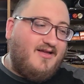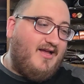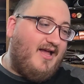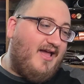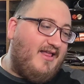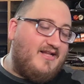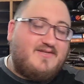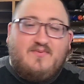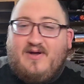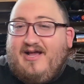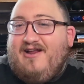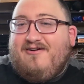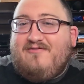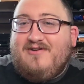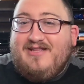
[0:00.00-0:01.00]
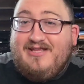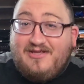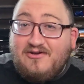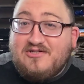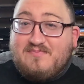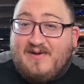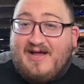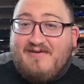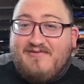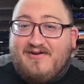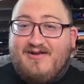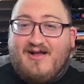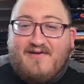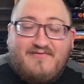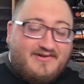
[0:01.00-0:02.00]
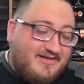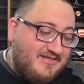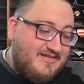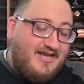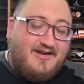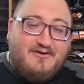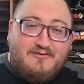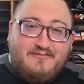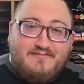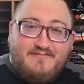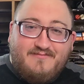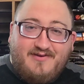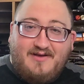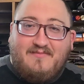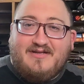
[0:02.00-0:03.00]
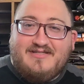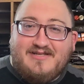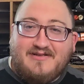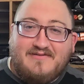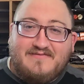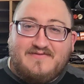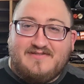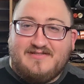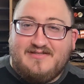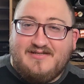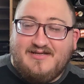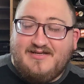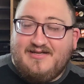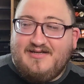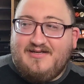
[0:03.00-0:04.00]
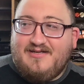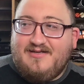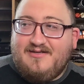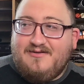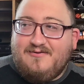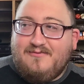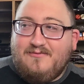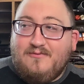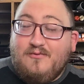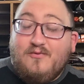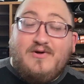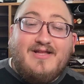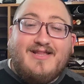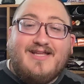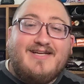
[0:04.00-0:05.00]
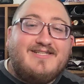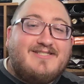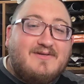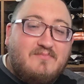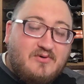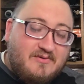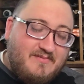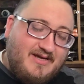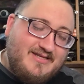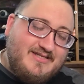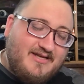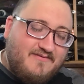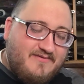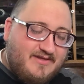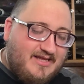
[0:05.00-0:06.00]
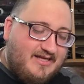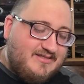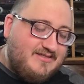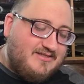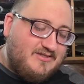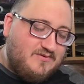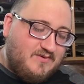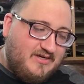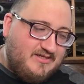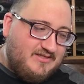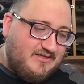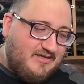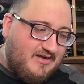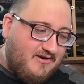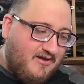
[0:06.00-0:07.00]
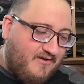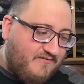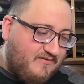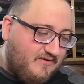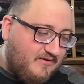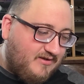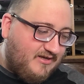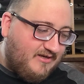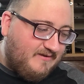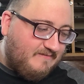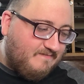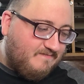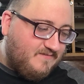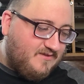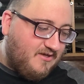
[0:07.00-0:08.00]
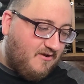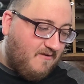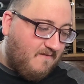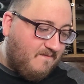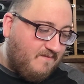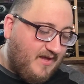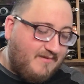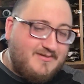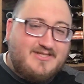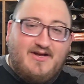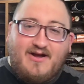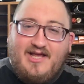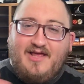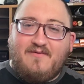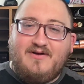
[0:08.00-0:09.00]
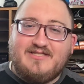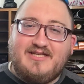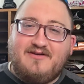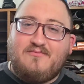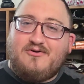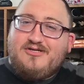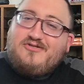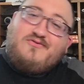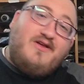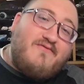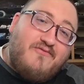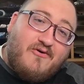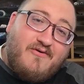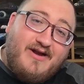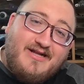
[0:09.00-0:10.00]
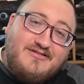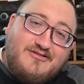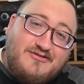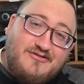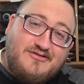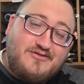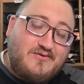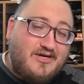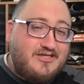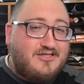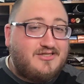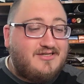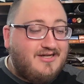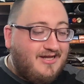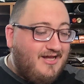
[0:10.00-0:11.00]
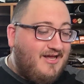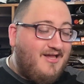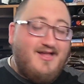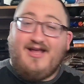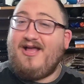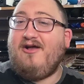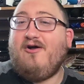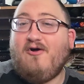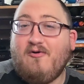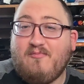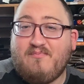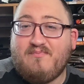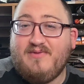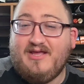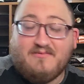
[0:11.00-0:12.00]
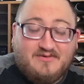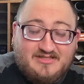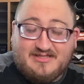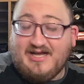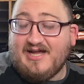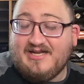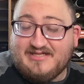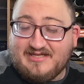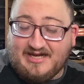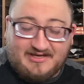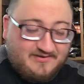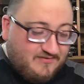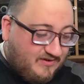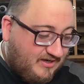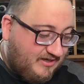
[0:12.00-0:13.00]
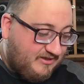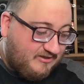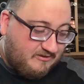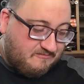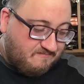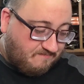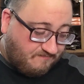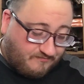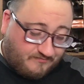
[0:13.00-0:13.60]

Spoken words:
That's why I don't really use mine very often, because I don't find myself willing to put myself in that situation that often. So I'm sorry that wasn't a more straightforward answer to your question. I hope it was kind of satisfying, though.